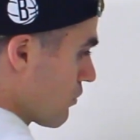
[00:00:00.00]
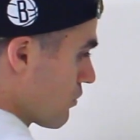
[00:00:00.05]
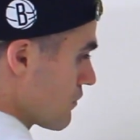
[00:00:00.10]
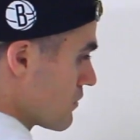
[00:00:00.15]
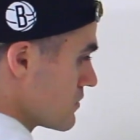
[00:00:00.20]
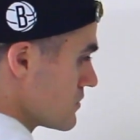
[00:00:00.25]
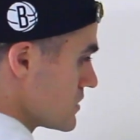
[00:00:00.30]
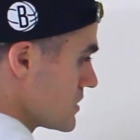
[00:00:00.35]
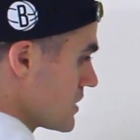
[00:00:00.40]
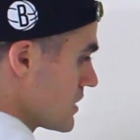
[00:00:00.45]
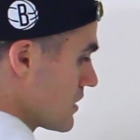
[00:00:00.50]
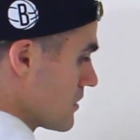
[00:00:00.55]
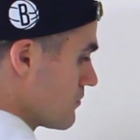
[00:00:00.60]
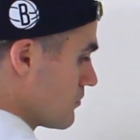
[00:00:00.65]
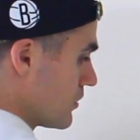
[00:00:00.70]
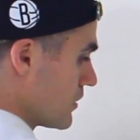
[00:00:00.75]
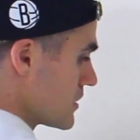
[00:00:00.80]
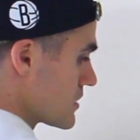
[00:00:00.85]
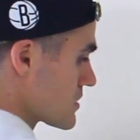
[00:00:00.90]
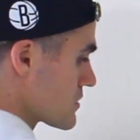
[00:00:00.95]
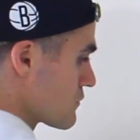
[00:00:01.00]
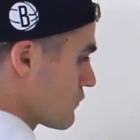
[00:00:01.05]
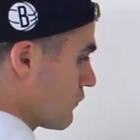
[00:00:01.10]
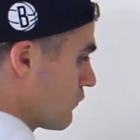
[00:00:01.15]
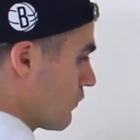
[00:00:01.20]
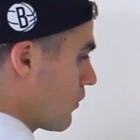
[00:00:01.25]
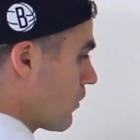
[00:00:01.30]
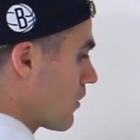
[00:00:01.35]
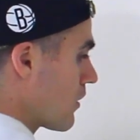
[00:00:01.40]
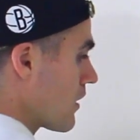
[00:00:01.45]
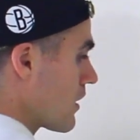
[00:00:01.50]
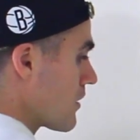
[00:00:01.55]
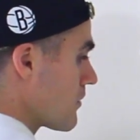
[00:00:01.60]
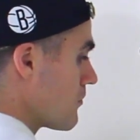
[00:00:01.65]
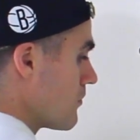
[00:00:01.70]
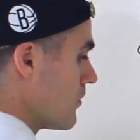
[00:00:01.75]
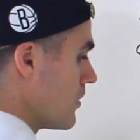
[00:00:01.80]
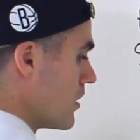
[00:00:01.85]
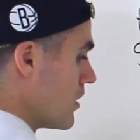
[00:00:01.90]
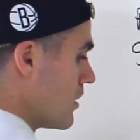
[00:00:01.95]
13 plus
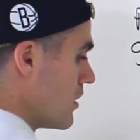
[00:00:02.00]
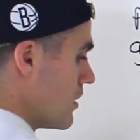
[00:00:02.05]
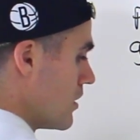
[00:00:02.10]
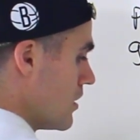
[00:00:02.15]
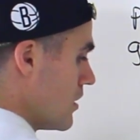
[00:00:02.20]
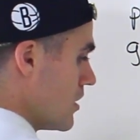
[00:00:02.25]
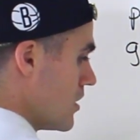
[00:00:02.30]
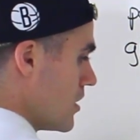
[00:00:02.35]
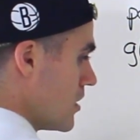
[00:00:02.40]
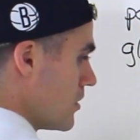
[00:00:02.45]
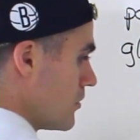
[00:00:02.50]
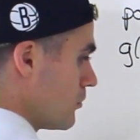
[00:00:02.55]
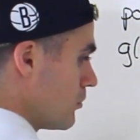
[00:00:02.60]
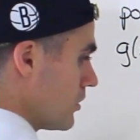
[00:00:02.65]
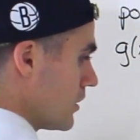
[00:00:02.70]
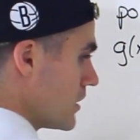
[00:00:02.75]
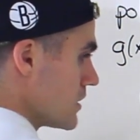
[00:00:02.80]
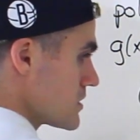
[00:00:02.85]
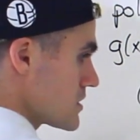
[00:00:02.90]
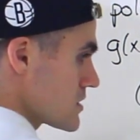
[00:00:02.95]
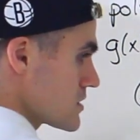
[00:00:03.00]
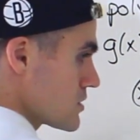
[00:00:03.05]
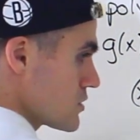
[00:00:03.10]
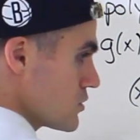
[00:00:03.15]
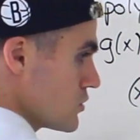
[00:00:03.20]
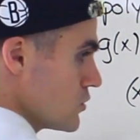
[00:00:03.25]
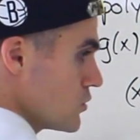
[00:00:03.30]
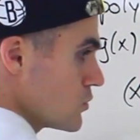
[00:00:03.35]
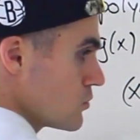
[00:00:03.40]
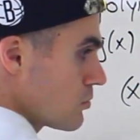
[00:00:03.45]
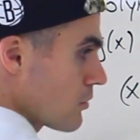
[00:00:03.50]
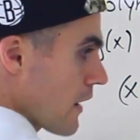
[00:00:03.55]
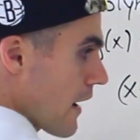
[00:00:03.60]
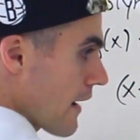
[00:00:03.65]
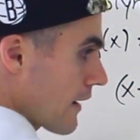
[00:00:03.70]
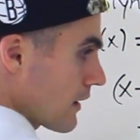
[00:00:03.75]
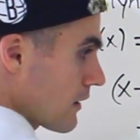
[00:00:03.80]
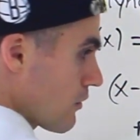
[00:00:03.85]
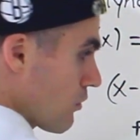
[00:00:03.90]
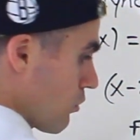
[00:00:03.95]
4m plus 2
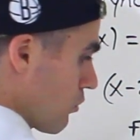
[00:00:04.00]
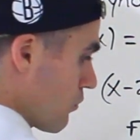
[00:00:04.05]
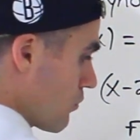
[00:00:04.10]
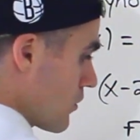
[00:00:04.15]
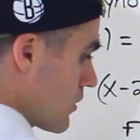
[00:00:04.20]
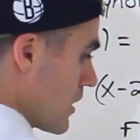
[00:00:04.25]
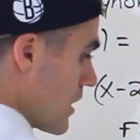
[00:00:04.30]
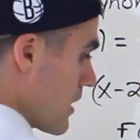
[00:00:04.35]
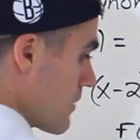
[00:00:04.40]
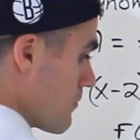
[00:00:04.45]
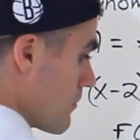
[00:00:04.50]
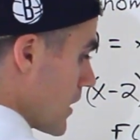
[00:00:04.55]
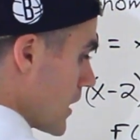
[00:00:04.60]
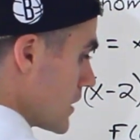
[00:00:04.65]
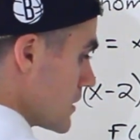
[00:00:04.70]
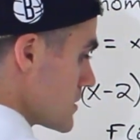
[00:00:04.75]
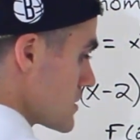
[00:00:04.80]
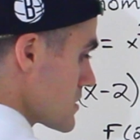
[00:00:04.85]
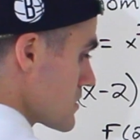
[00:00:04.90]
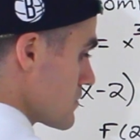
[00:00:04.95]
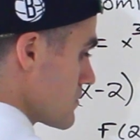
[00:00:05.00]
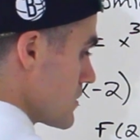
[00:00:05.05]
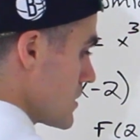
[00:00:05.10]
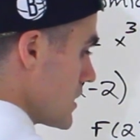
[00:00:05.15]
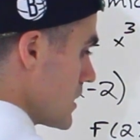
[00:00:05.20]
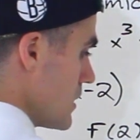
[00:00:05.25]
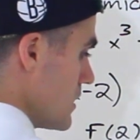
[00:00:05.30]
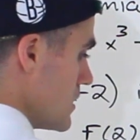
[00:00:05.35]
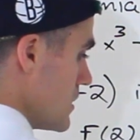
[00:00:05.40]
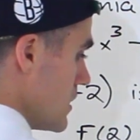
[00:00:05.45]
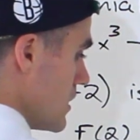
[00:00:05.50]
bracket 3m minus 3